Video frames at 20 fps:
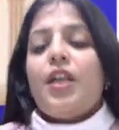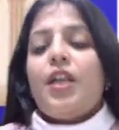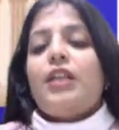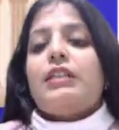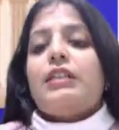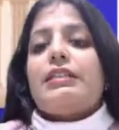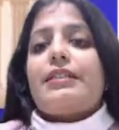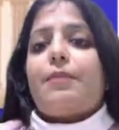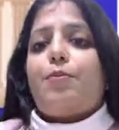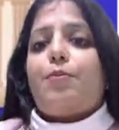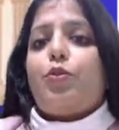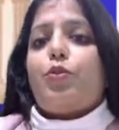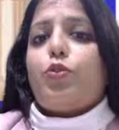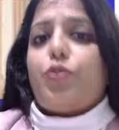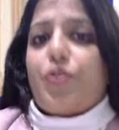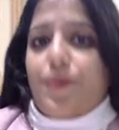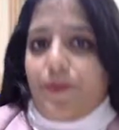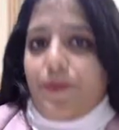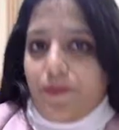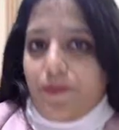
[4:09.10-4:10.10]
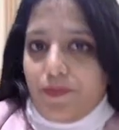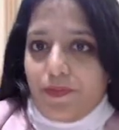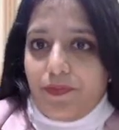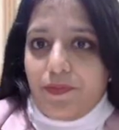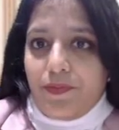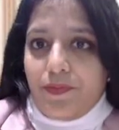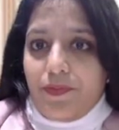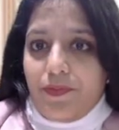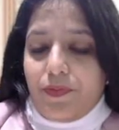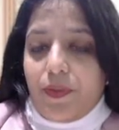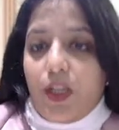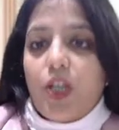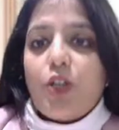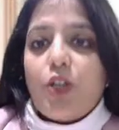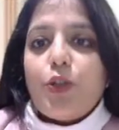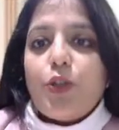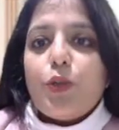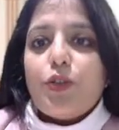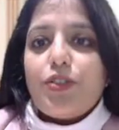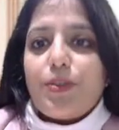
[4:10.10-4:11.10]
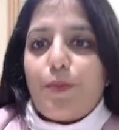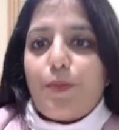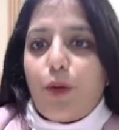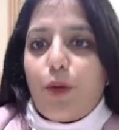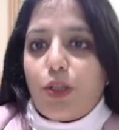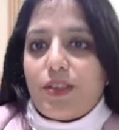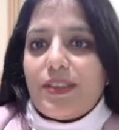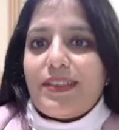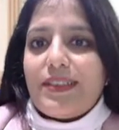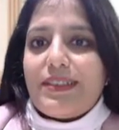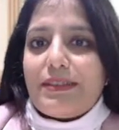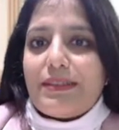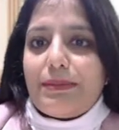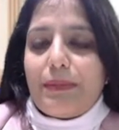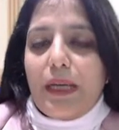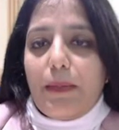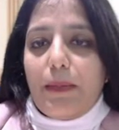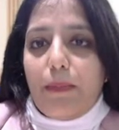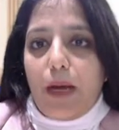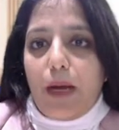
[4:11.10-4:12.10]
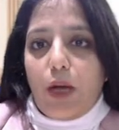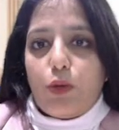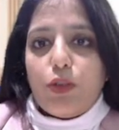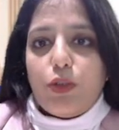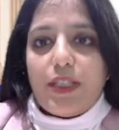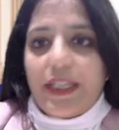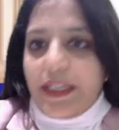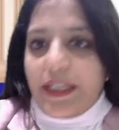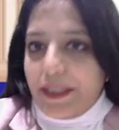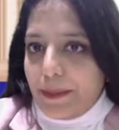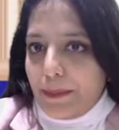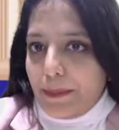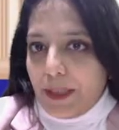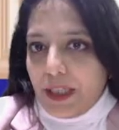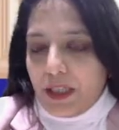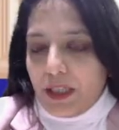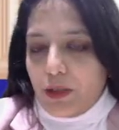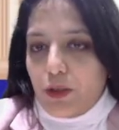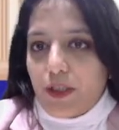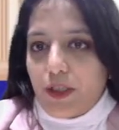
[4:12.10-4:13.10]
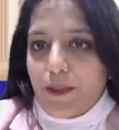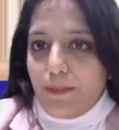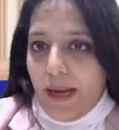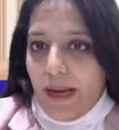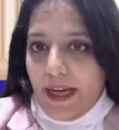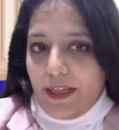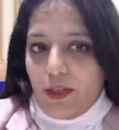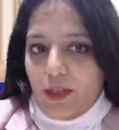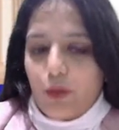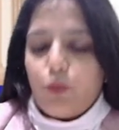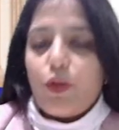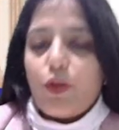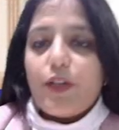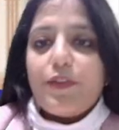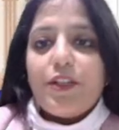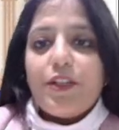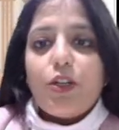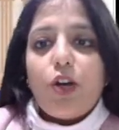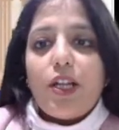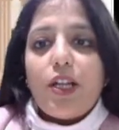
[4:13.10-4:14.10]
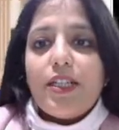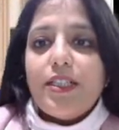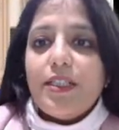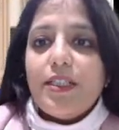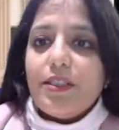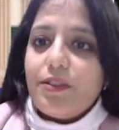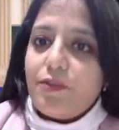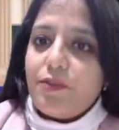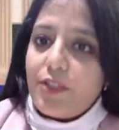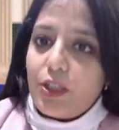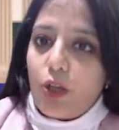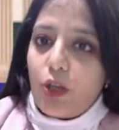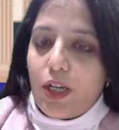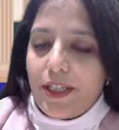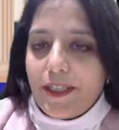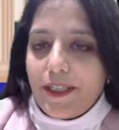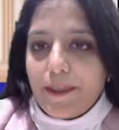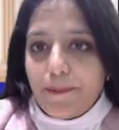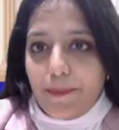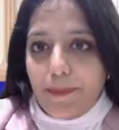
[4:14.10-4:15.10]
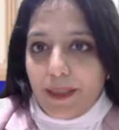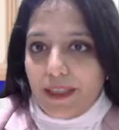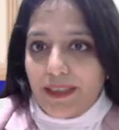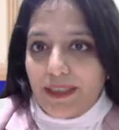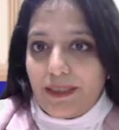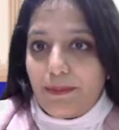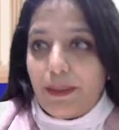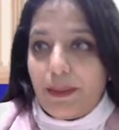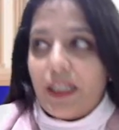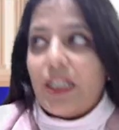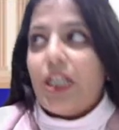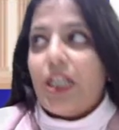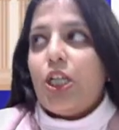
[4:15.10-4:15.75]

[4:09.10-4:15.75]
suppose you deposit some amount in a particular bank. What we call it? We call it principal.